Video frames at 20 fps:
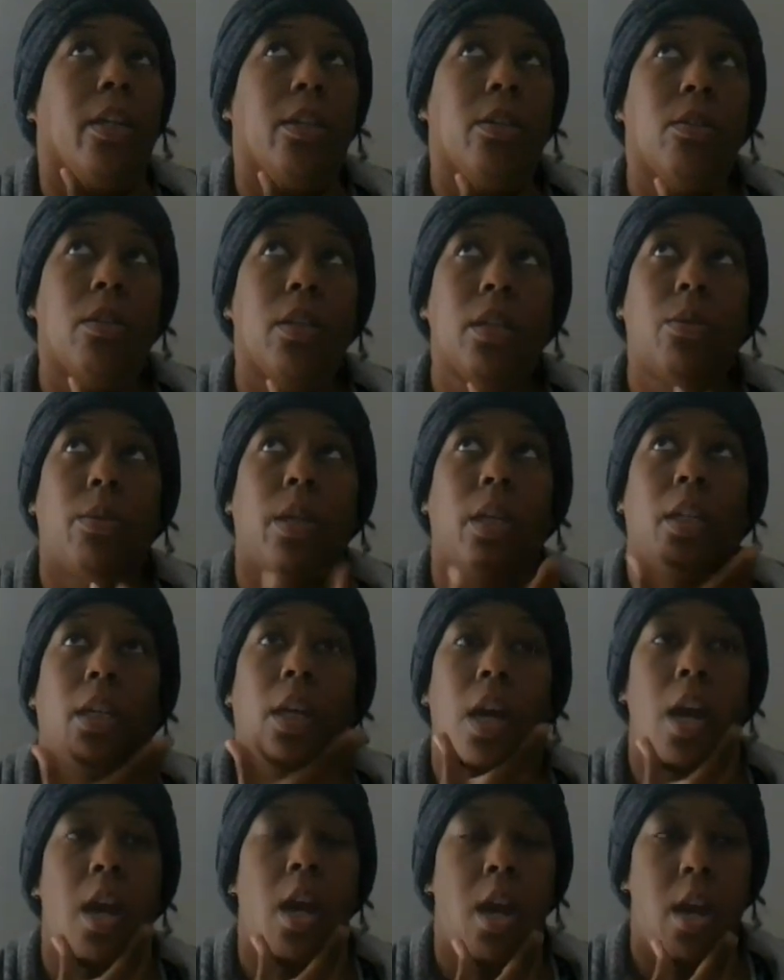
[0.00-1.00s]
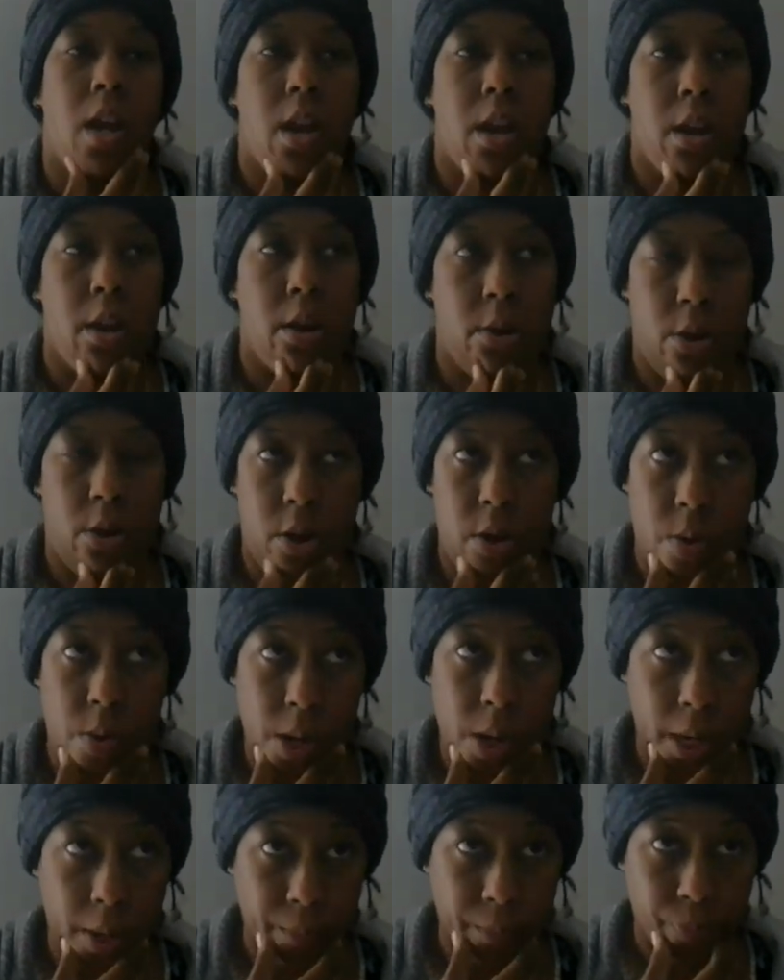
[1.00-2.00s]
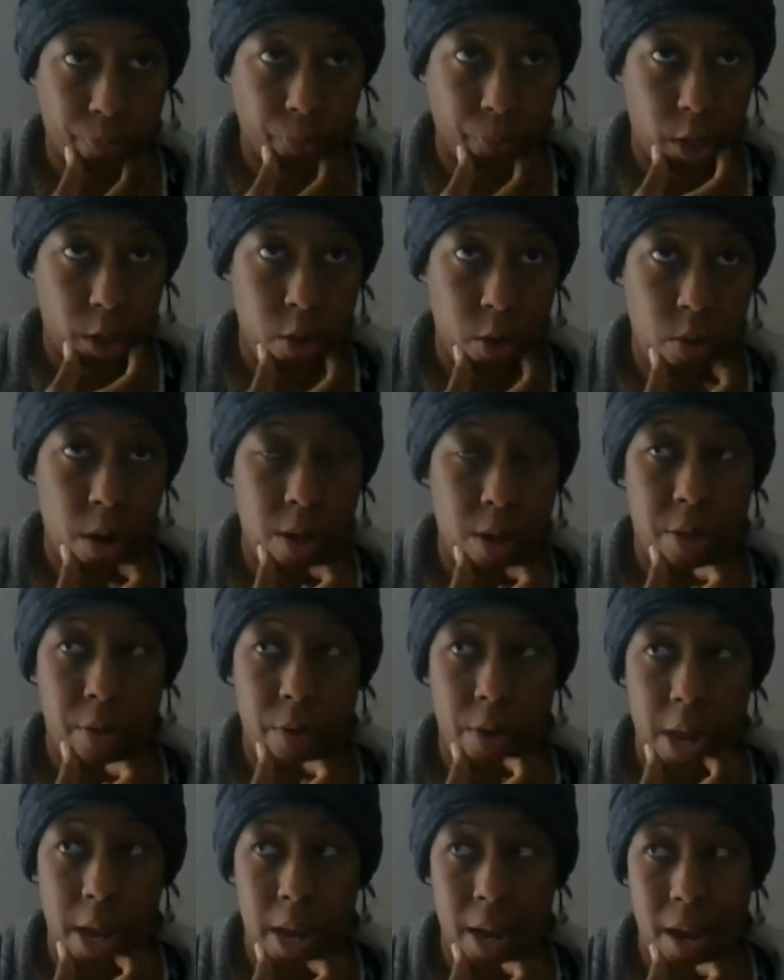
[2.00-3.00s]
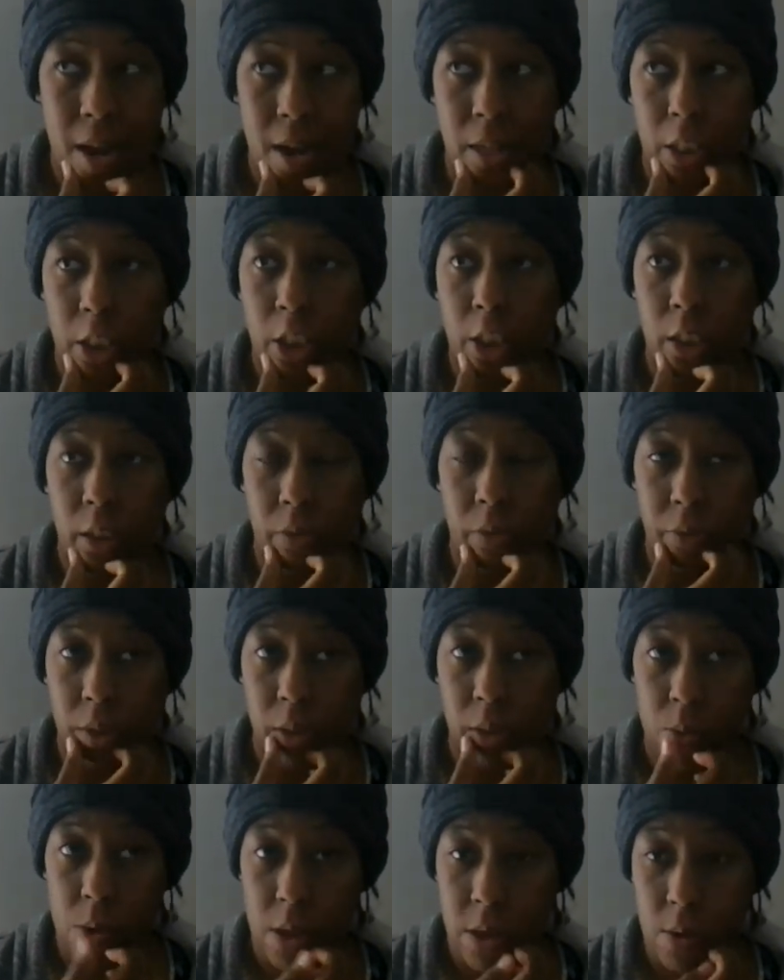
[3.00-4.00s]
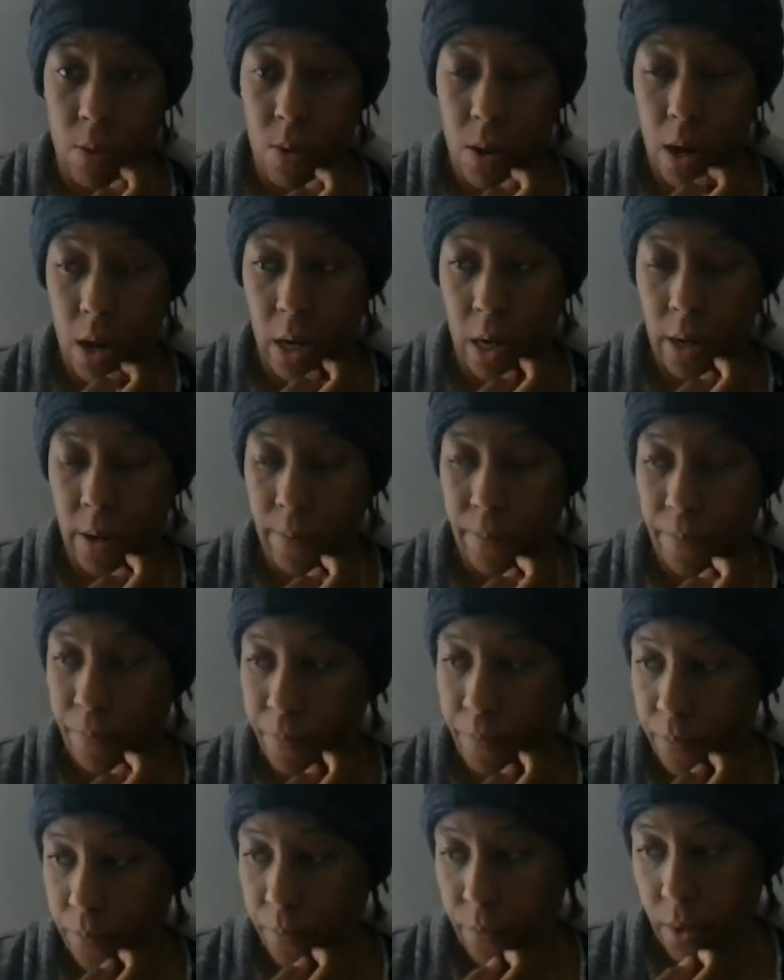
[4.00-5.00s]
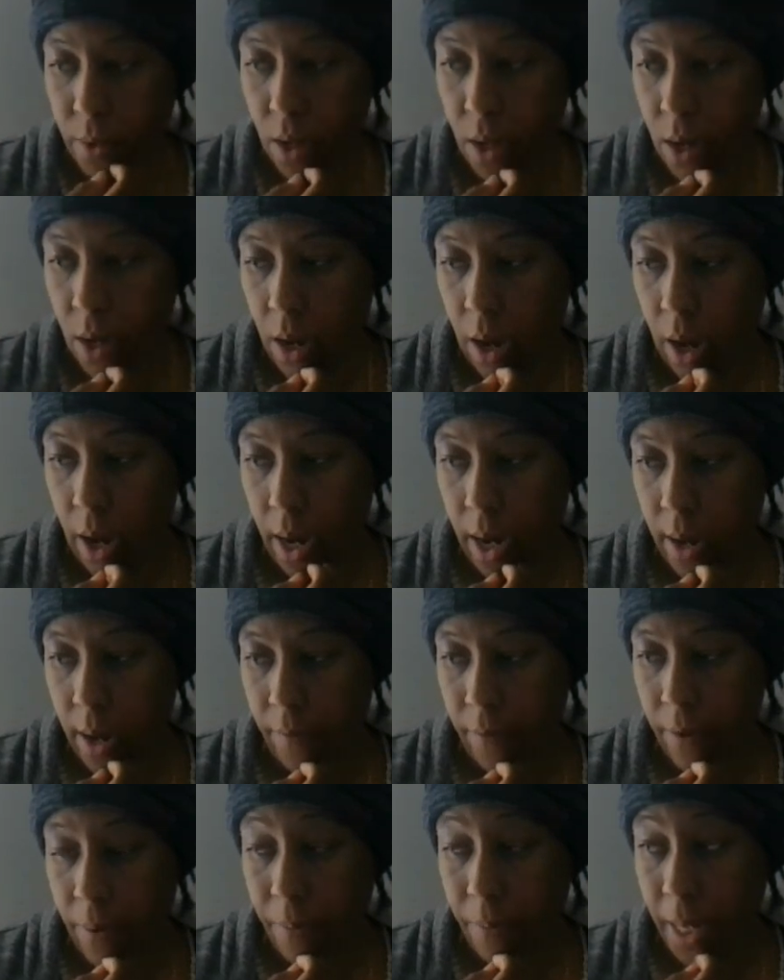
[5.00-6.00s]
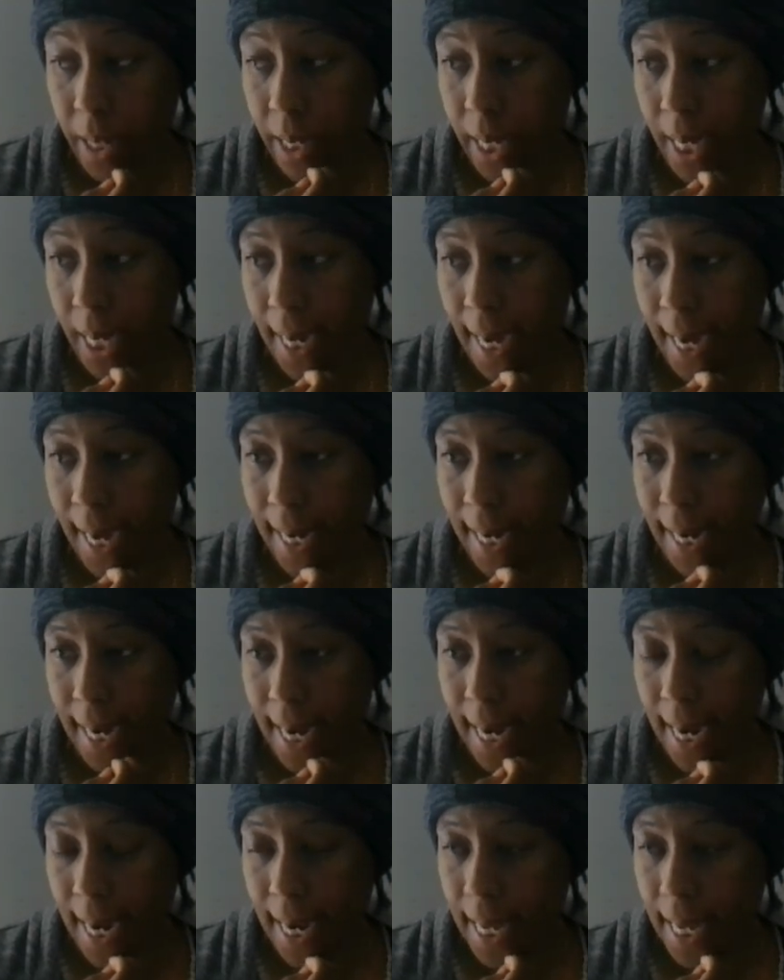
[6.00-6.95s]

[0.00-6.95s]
do their work, you're doing two or three shifts worth of work. And if you're busy at night,